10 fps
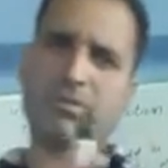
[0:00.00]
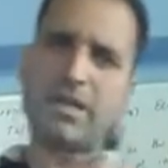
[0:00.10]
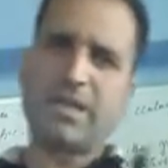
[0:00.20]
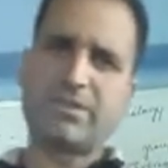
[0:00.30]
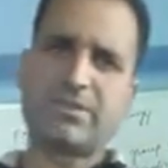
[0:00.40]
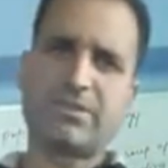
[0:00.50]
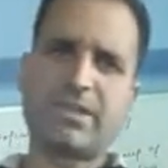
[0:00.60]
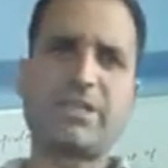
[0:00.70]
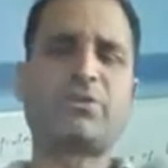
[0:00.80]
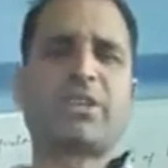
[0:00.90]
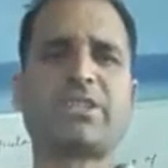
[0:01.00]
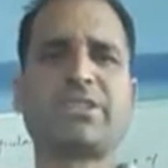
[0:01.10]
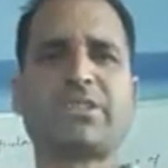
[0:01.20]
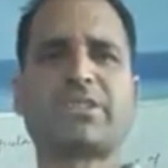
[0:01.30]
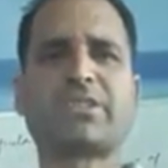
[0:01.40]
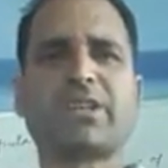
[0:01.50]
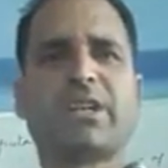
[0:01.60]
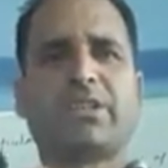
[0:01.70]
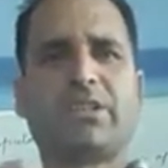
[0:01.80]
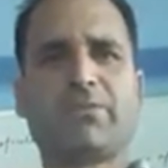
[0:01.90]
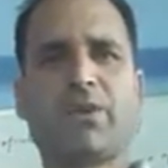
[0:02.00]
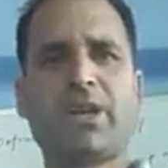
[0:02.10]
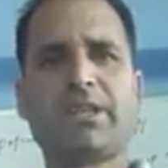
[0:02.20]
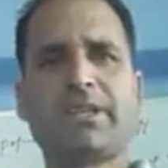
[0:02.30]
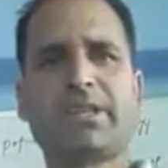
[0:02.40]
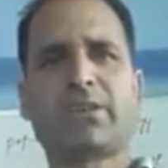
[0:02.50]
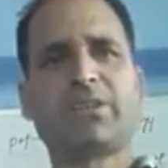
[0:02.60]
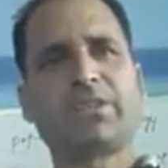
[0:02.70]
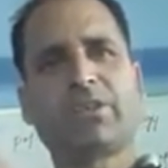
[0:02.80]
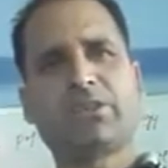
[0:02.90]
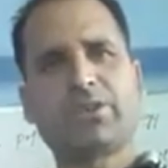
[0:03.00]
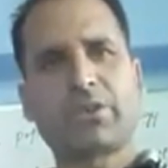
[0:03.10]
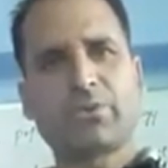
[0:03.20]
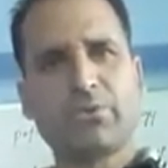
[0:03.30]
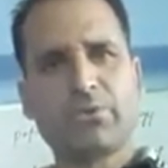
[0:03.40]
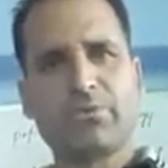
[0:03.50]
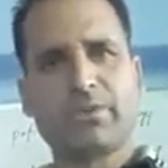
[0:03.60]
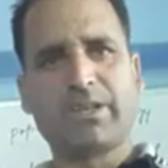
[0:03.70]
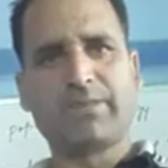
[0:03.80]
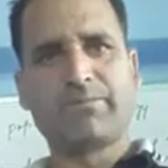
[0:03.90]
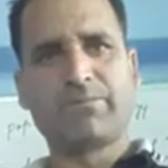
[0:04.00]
and educationists defined ecology on their own way,